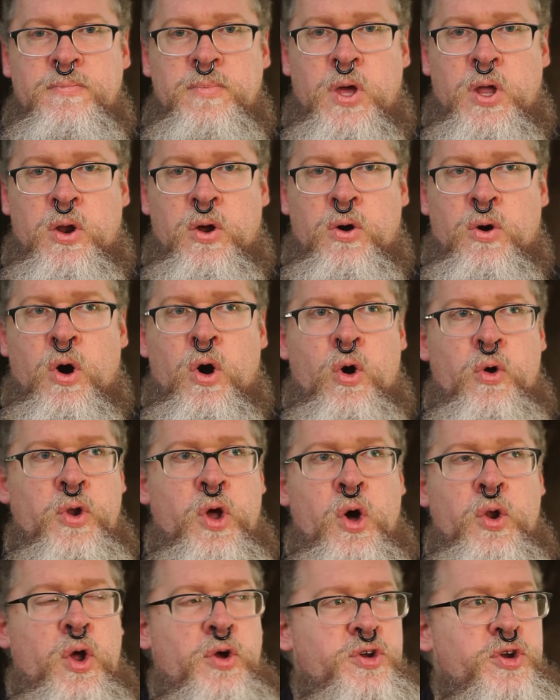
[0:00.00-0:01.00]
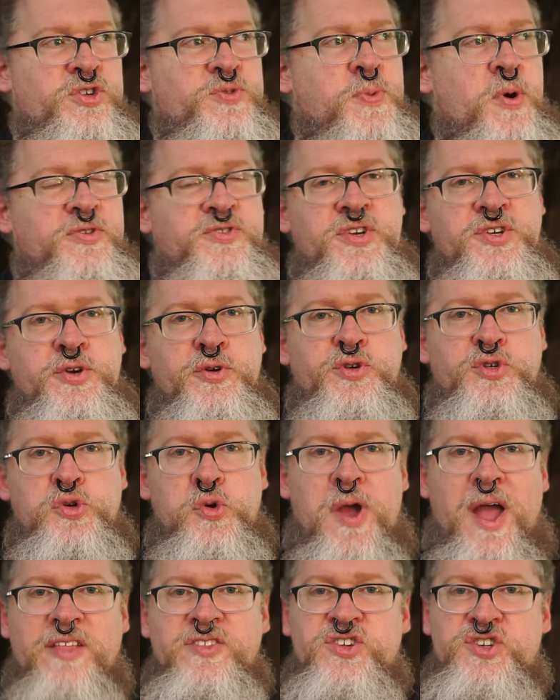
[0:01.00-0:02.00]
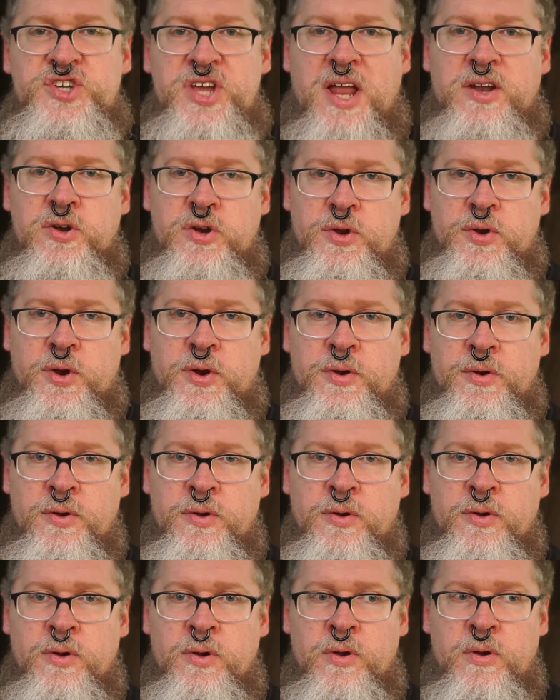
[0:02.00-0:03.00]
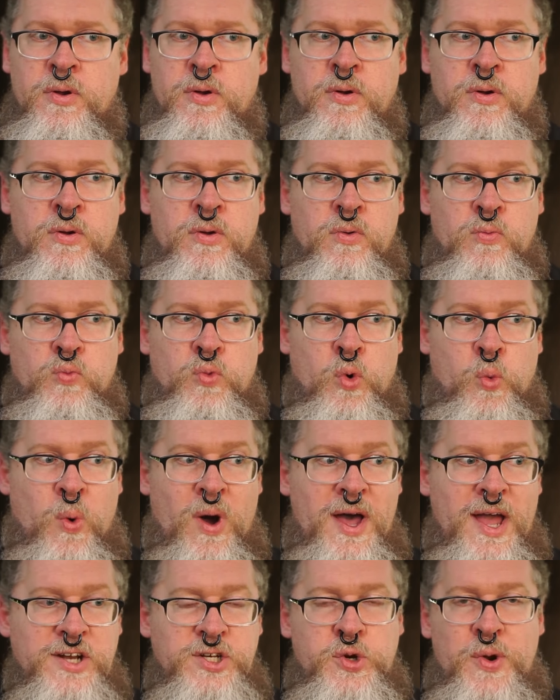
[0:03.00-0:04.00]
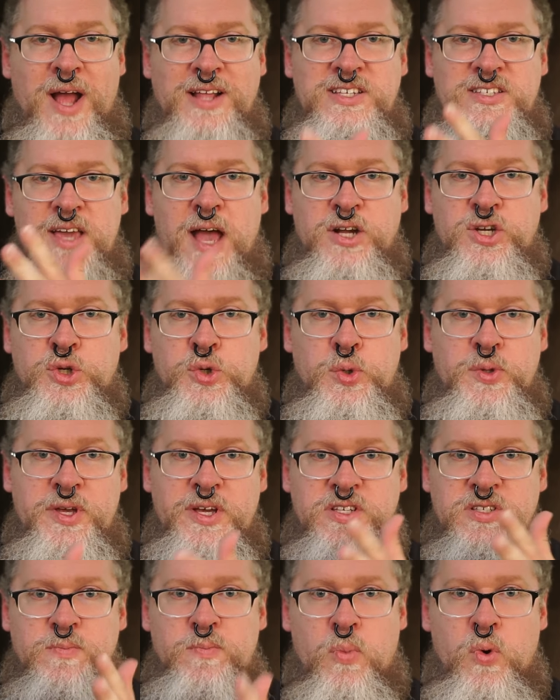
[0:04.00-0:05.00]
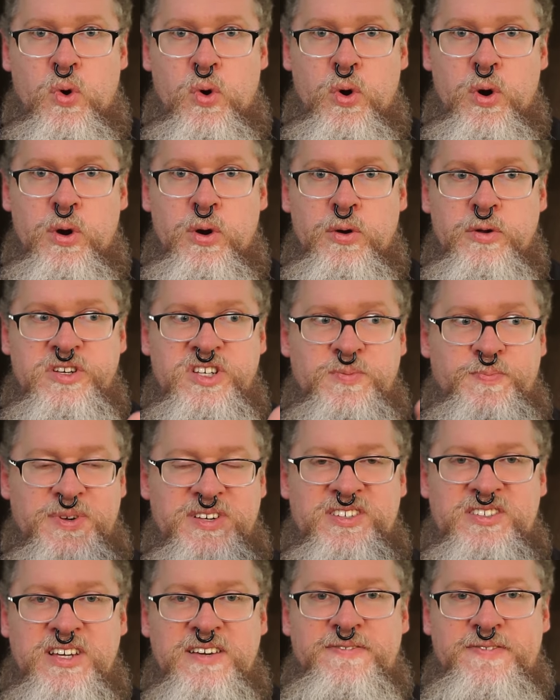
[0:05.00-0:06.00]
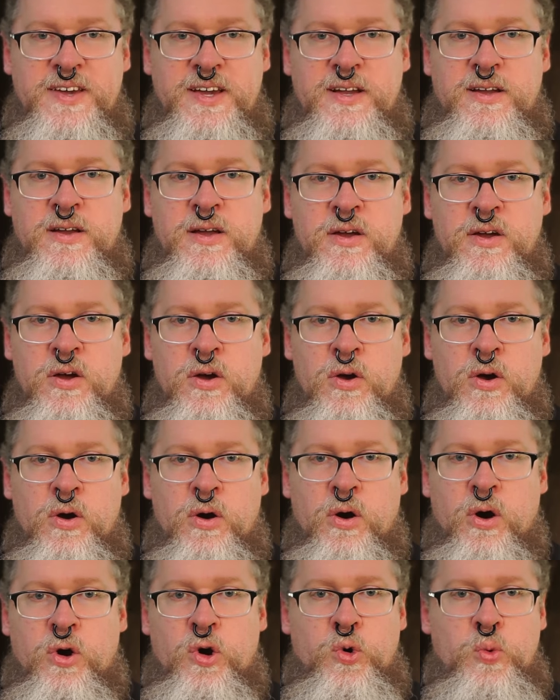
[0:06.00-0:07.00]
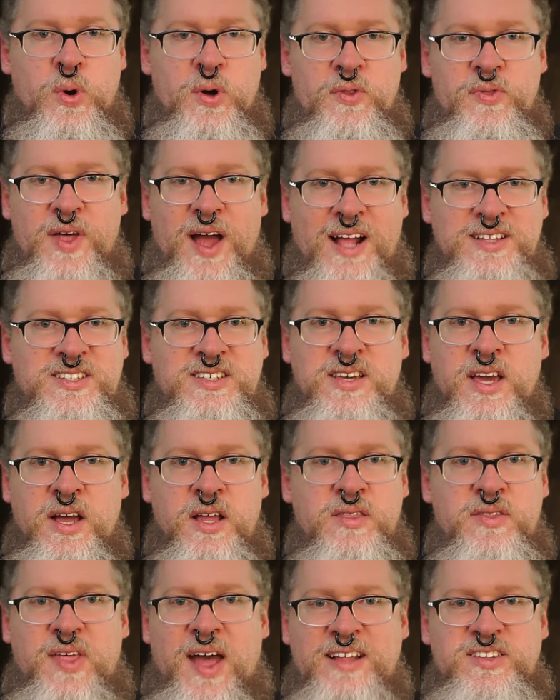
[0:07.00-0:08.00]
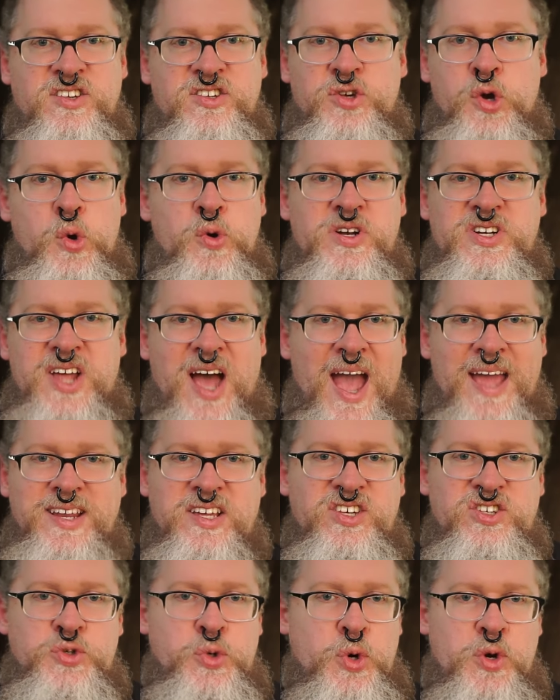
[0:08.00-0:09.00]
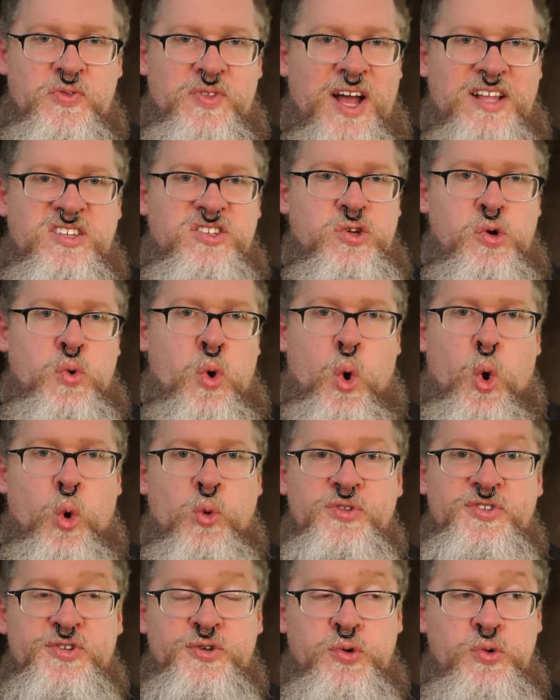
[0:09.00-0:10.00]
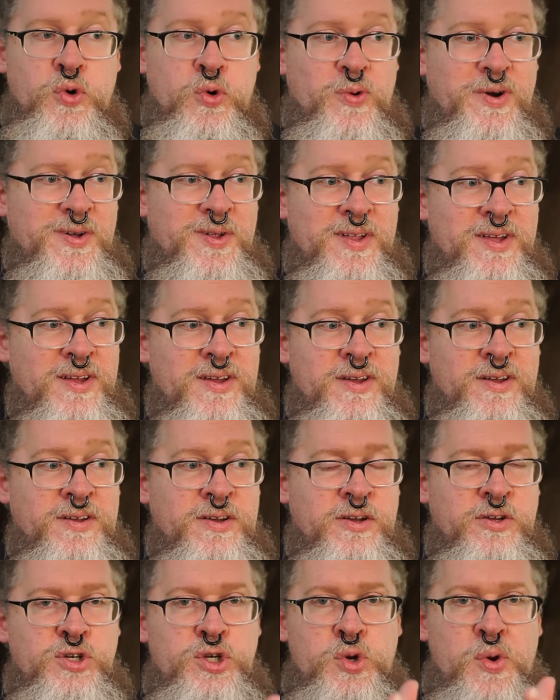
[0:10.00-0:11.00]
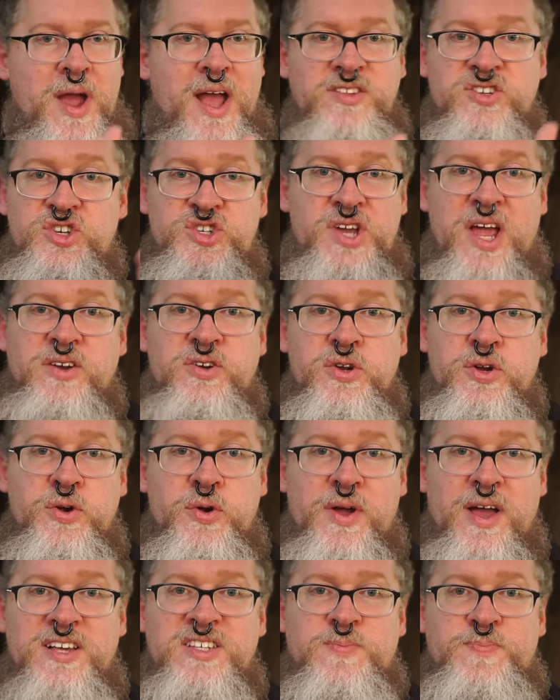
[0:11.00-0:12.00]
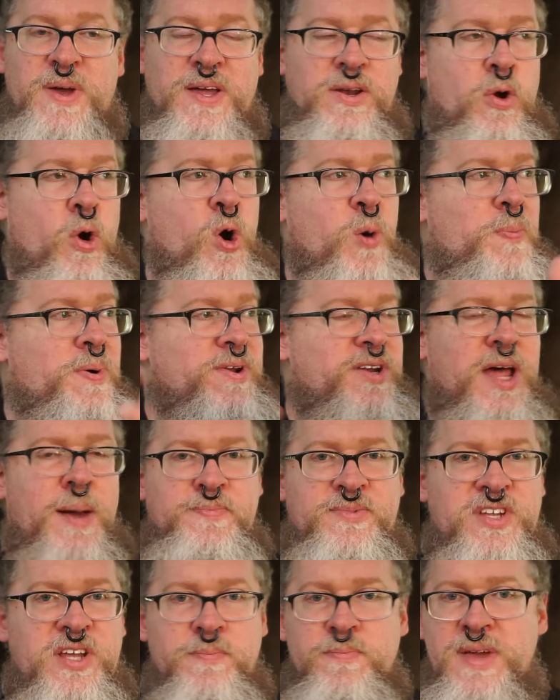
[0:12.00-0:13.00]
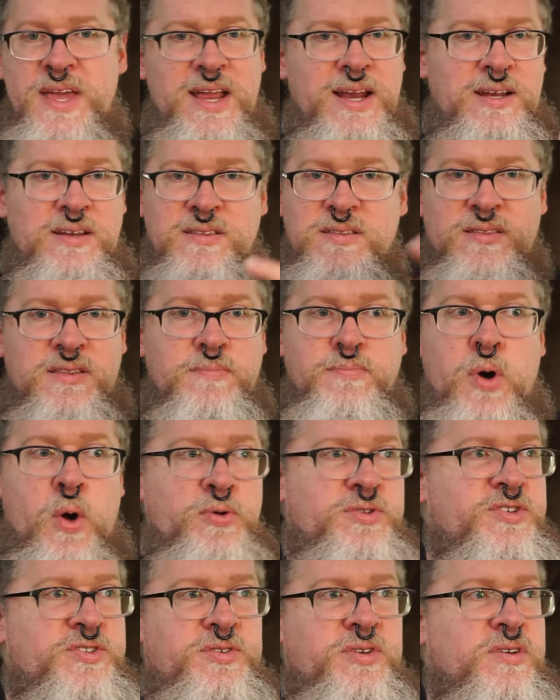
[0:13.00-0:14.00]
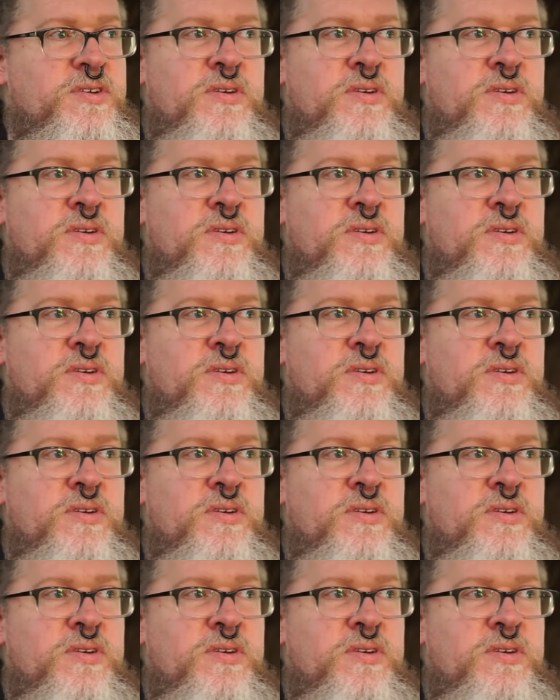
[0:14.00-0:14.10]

You know, oh no, no, you're supposed to use transgender. Well, why? Transsexual is more specific. Oh, well, that's that's so dinosaur, that's so old school. Well, transgender has been opened up to mean the most